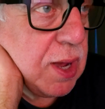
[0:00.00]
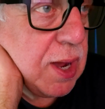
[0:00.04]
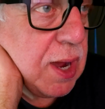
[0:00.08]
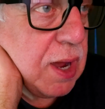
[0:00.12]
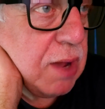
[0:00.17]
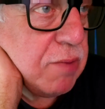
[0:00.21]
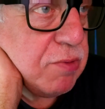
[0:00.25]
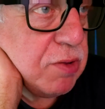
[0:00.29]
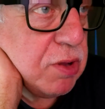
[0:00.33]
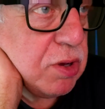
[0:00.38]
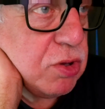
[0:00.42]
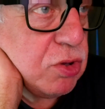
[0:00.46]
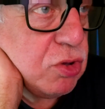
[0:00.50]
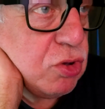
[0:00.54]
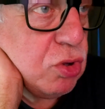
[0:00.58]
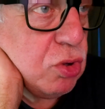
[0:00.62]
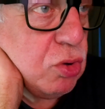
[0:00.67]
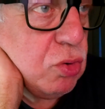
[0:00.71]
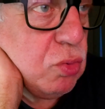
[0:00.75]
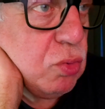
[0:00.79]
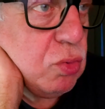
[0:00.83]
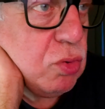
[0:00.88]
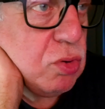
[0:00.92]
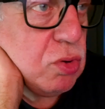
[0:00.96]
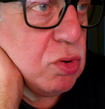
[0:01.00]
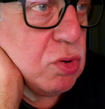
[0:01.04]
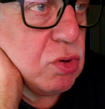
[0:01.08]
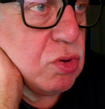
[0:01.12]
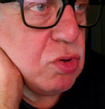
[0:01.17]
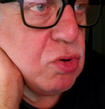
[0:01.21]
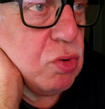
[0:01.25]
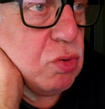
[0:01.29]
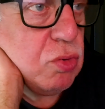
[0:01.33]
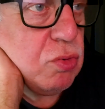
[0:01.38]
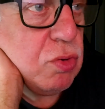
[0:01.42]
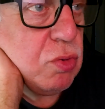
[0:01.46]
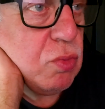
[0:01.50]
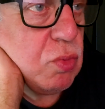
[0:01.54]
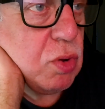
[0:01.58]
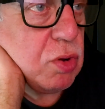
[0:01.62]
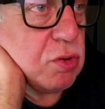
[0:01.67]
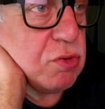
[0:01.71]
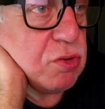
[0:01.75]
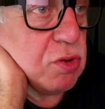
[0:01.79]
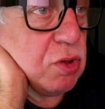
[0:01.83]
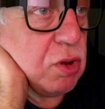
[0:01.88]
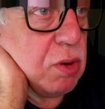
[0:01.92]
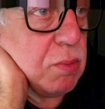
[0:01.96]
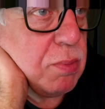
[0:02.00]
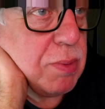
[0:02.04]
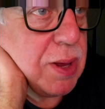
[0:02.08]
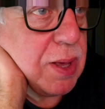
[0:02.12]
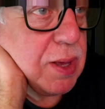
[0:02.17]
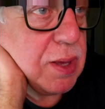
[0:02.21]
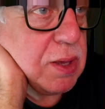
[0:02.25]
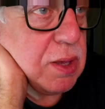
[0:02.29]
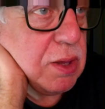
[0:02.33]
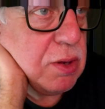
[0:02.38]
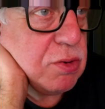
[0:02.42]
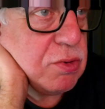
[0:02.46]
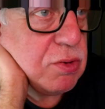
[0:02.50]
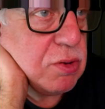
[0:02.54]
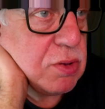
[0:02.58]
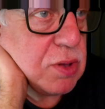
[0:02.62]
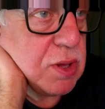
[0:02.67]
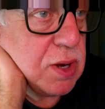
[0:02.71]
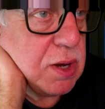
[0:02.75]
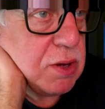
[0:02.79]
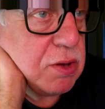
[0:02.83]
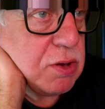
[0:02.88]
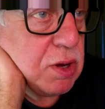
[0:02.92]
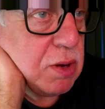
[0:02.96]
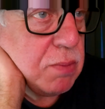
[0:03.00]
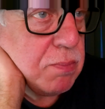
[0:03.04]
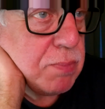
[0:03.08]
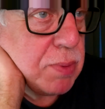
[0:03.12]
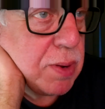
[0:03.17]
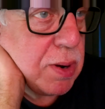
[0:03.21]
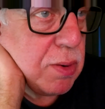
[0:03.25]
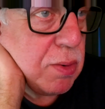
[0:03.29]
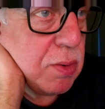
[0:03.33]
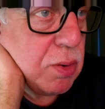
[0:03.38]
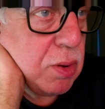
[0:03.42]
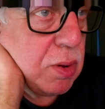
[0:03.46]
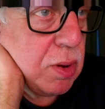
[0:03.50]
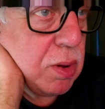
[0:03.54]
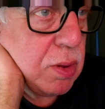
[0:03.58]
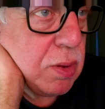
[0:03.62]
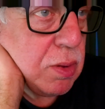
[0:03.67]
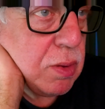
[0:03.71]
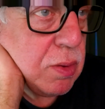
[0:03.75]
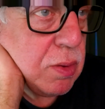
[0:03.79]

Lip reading: I have two 200-watt solar blankets connected in parallel,